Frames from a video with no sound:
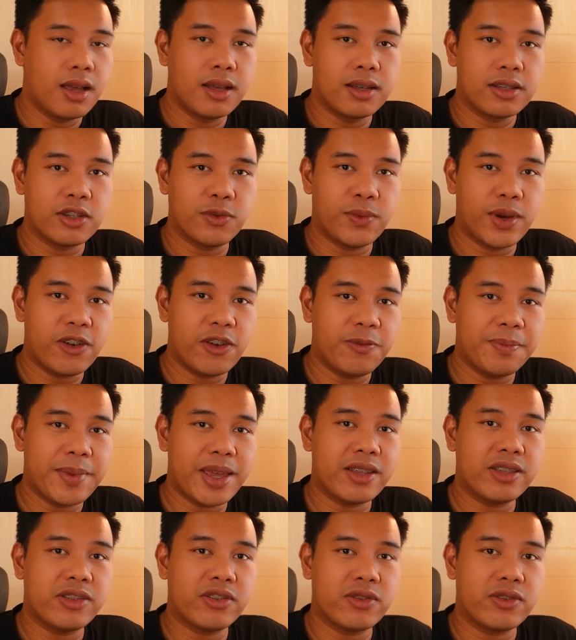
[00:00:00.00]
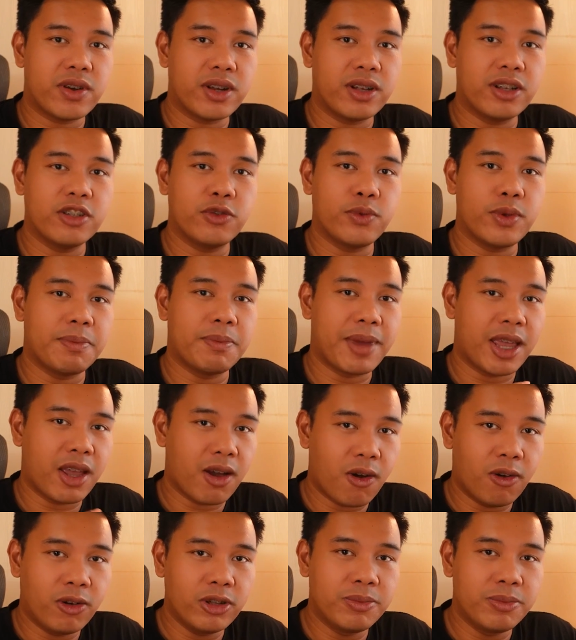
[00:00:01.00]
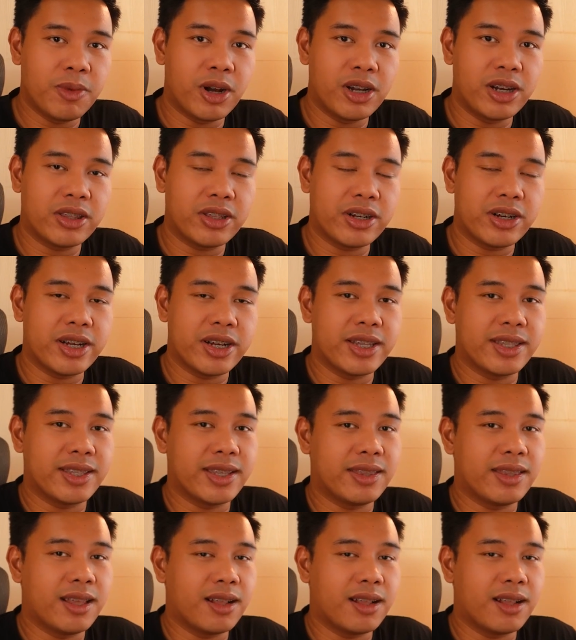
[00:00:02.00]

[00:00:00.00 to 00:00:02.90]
So one of my struggles with my old monitor is that